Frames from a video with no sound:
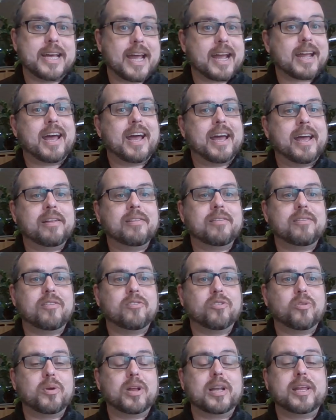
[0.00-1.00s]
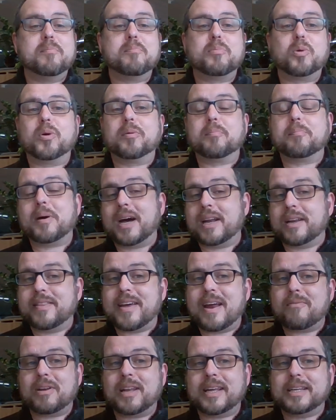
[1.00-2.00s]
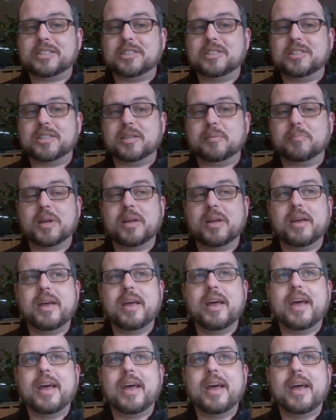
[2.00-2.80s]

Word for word: decades is a really important part of that relationship.